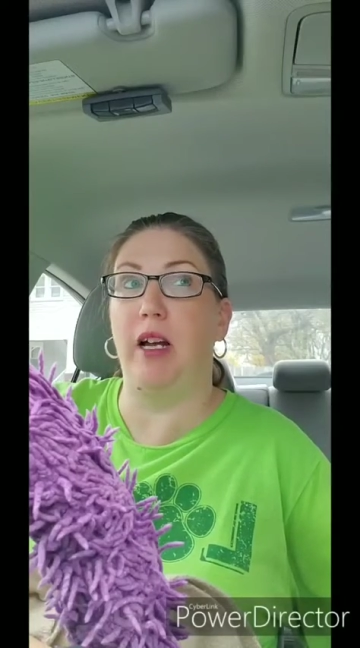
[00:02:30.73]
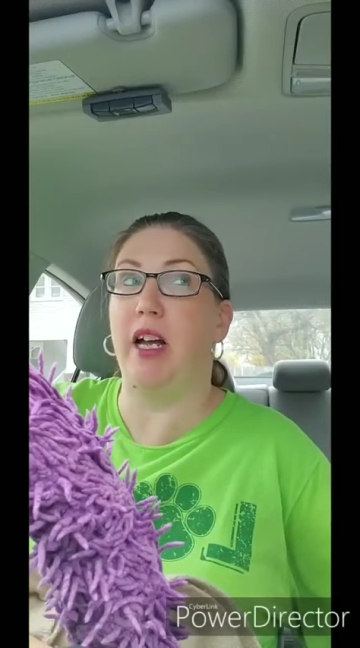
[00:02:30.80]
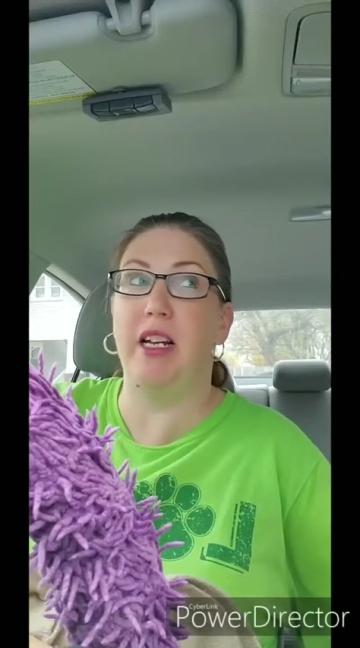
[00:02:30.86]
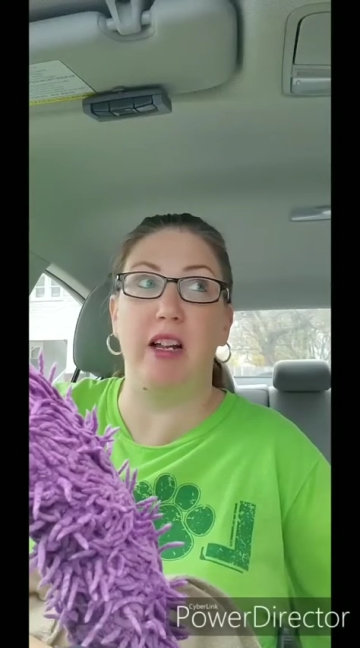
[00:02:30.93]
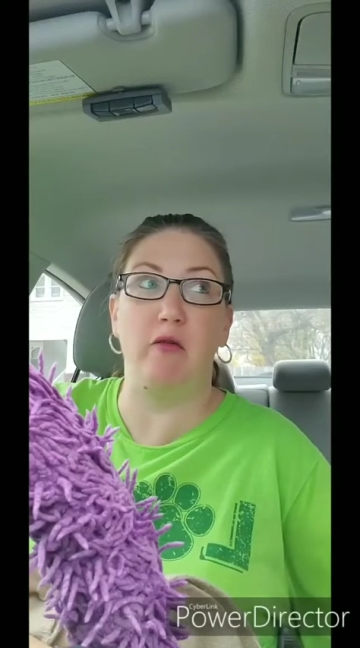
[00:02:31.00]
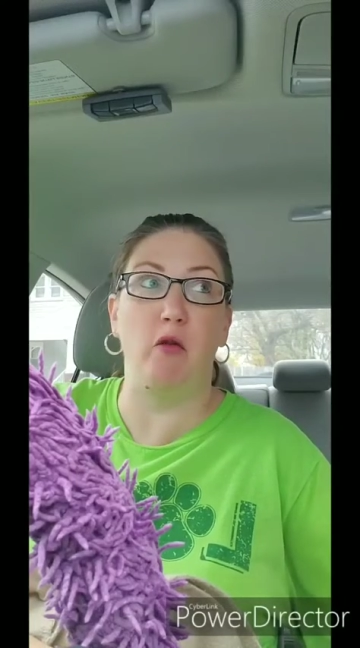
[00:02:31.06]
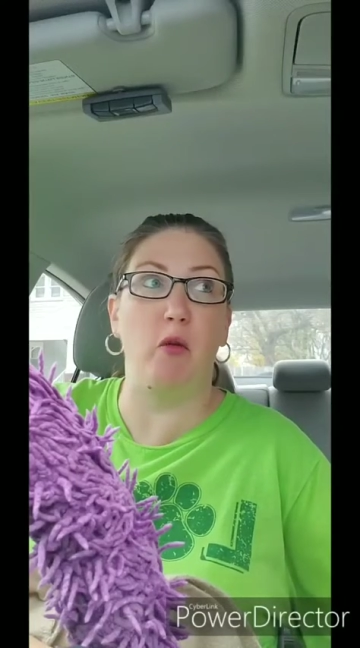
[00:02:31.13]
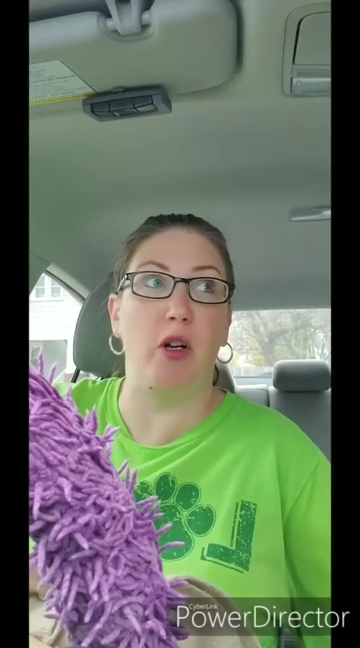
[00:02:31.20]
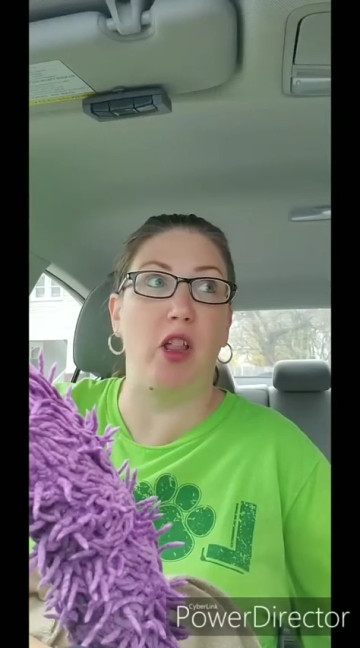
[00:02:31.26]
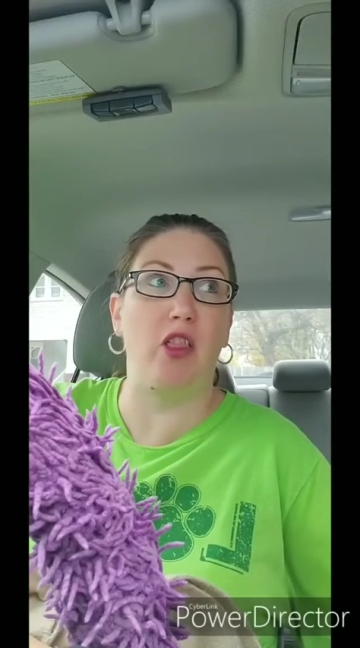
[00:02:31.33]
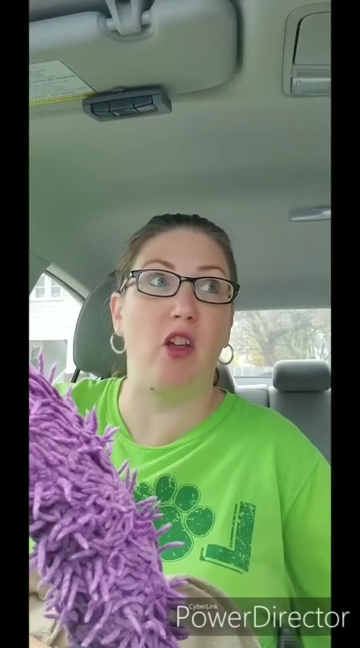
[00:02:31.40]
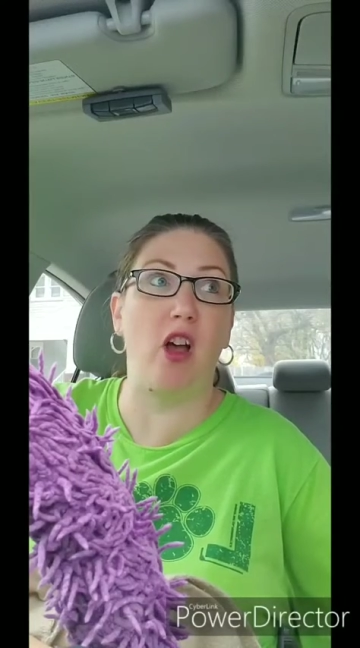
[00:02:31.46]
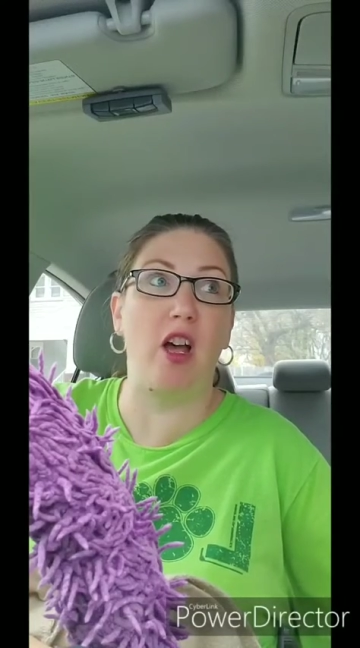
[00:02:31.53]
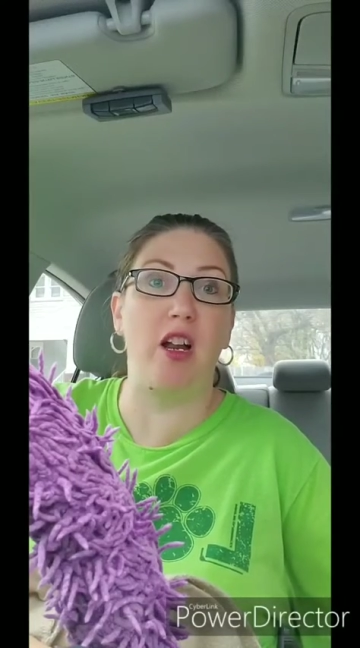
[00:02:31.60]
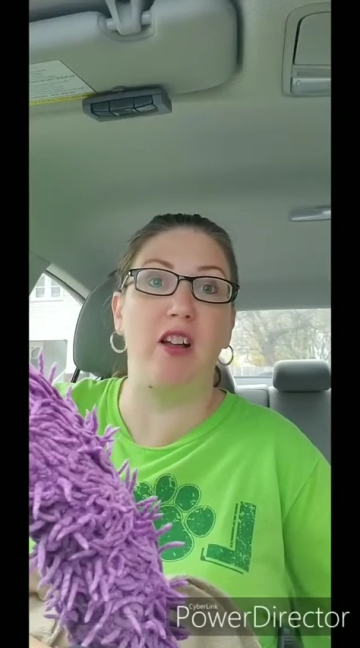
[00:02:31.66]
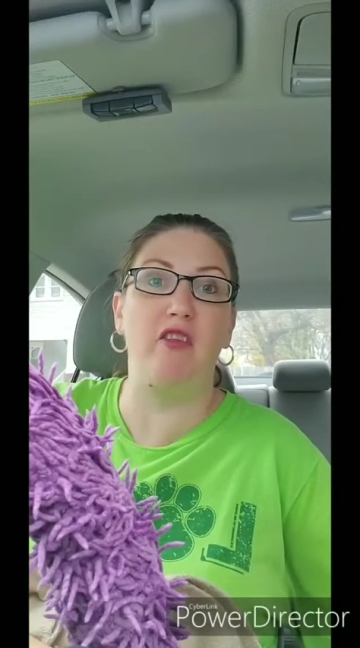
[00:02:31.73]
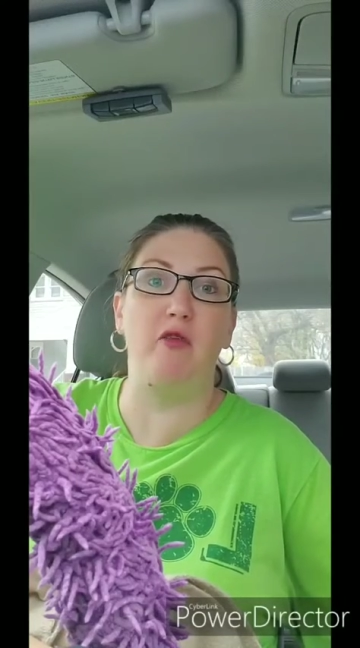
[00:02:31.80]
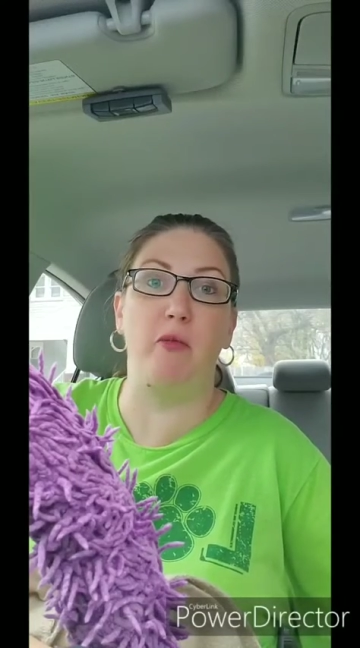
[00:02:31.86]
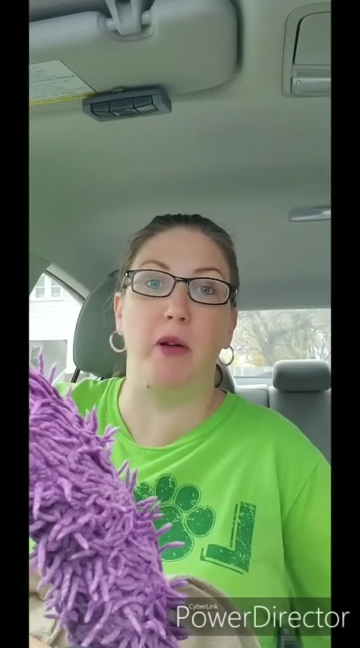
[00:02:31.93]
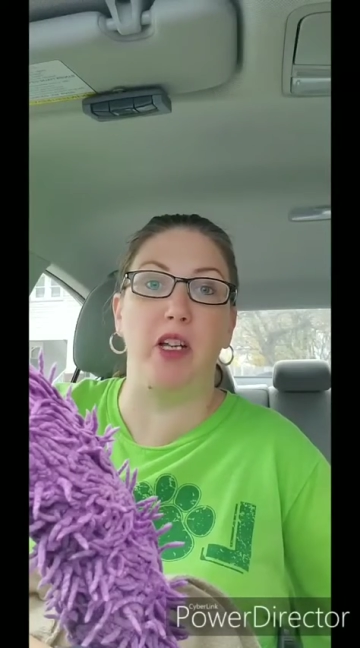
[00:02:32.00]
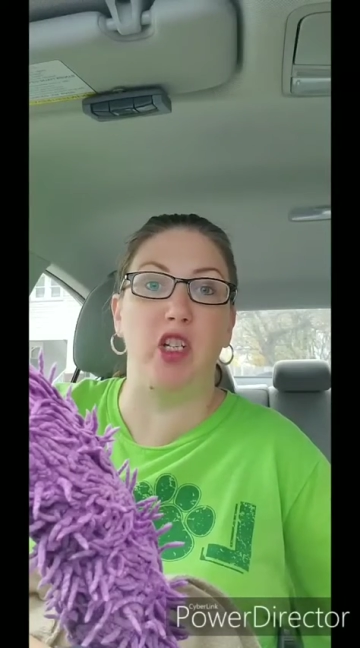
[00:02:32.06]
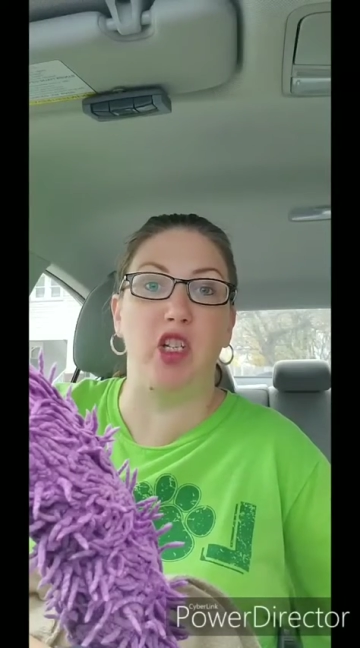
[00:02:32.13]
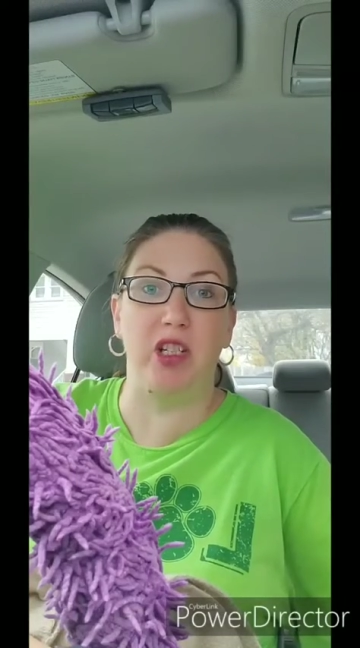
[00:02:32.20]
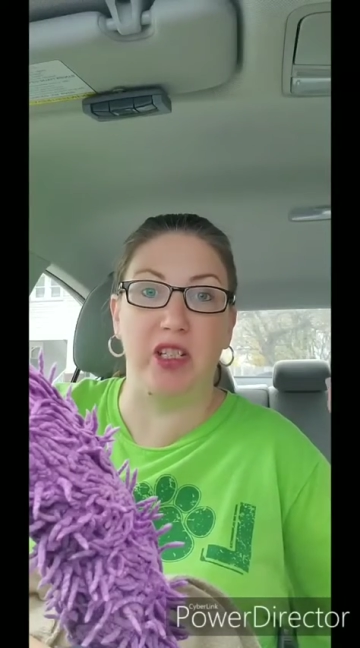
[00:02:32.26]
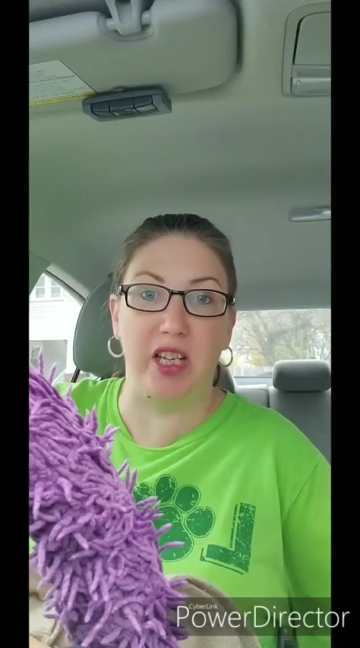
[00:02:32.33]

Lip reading: I never would have thought of, but she